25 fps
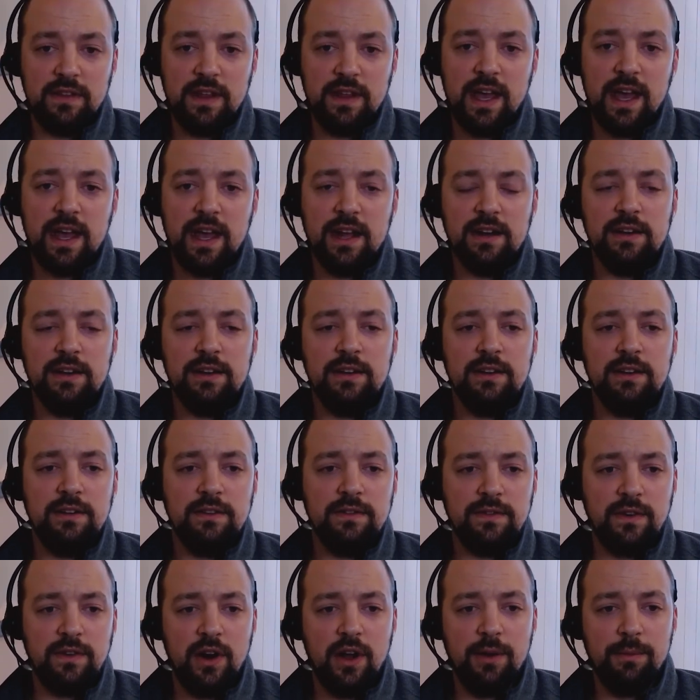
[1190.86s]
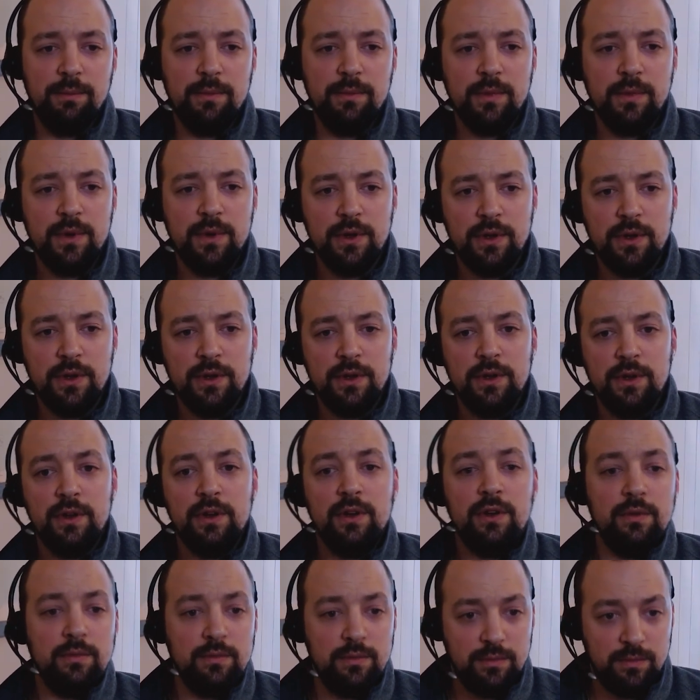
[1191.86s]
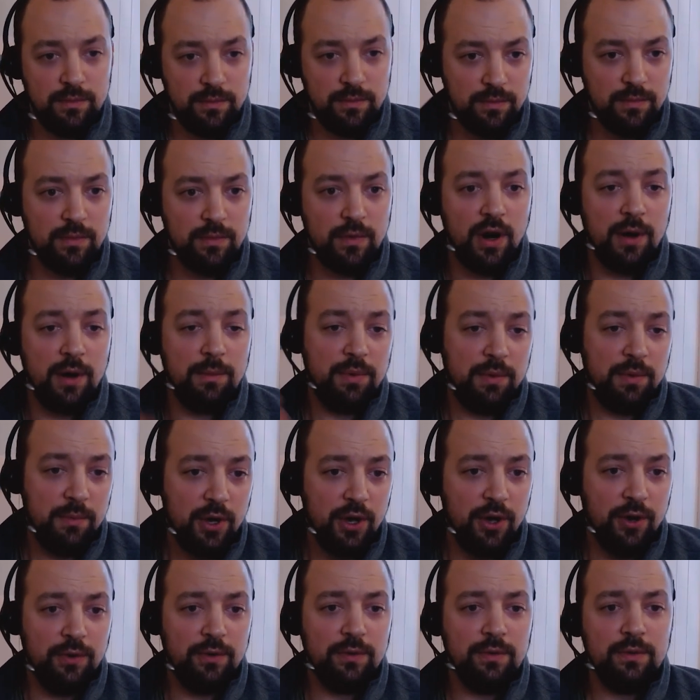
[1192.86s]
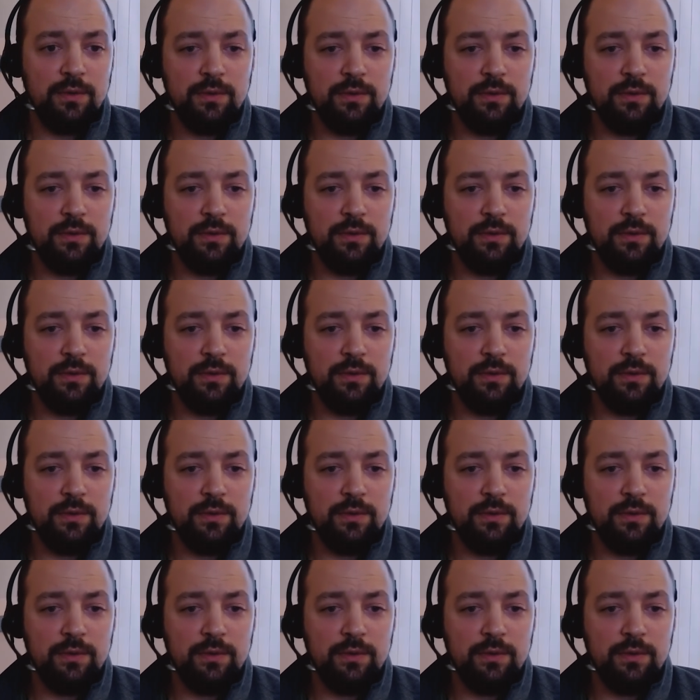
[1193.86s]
that from? or promote.